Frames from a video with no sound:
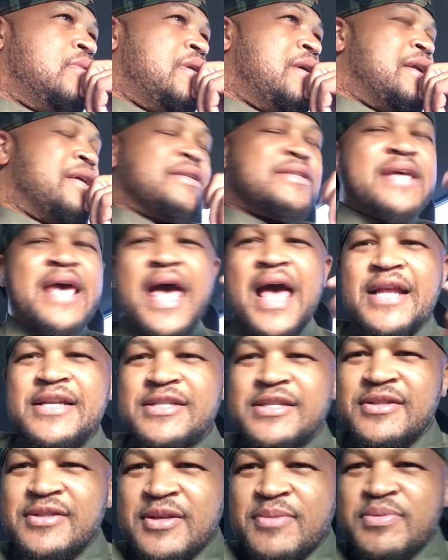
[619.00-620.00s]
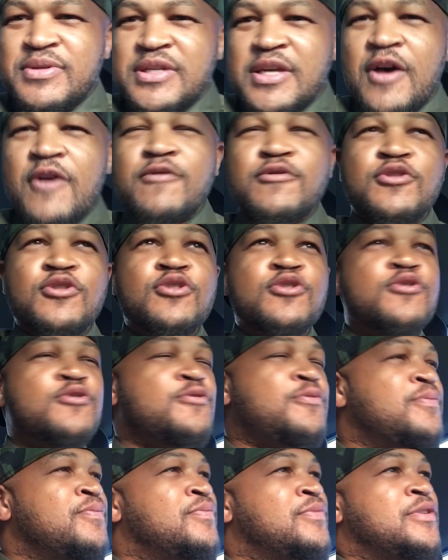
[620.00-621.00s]
attaching themselves to
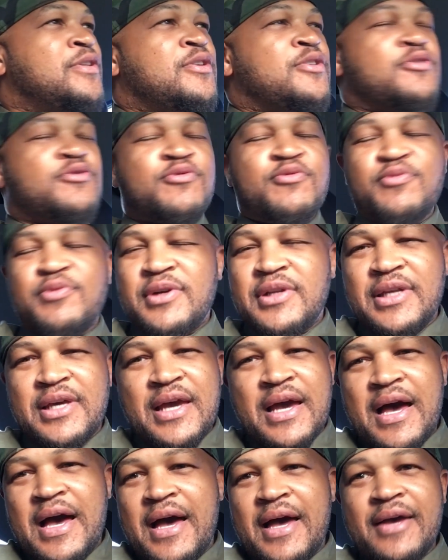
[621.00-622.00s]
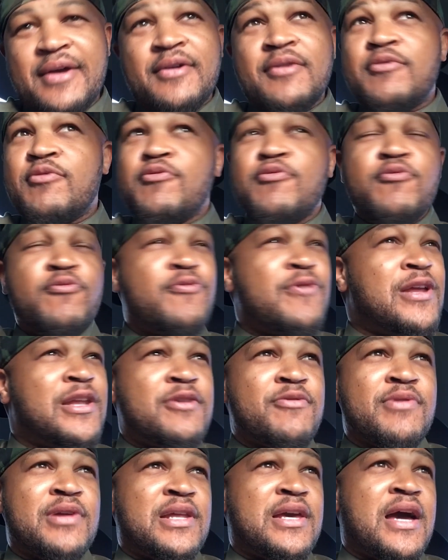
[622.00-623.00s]
you, really high,
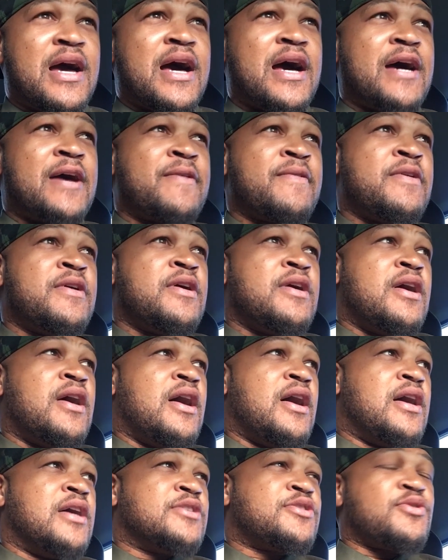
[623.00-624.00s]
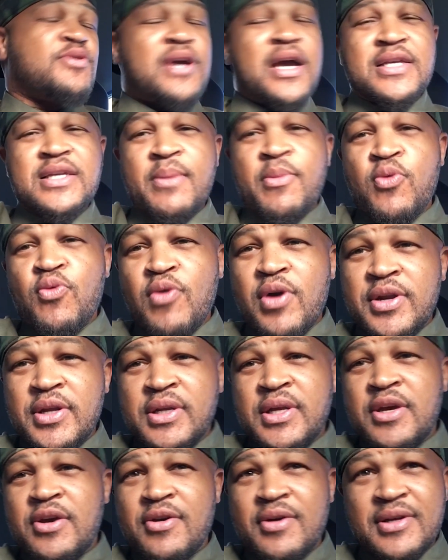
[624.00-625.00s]
really, really high. So guys, I'm gonna run in
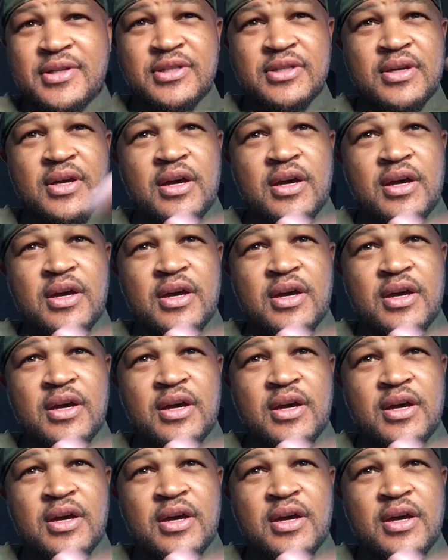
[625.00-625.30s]
here. It's